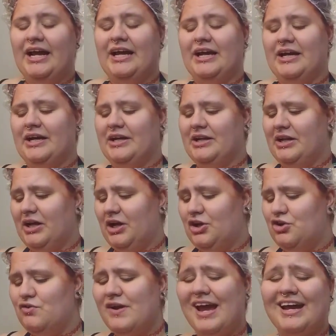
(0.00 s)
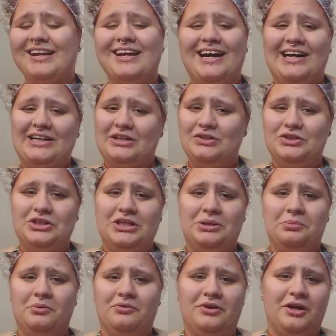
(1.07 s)
And you cannot go
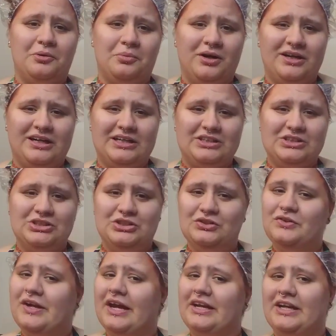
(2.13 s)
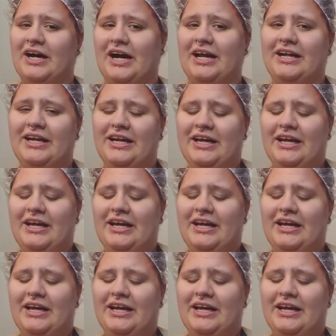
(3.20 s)
cheap with hair products. You cannot.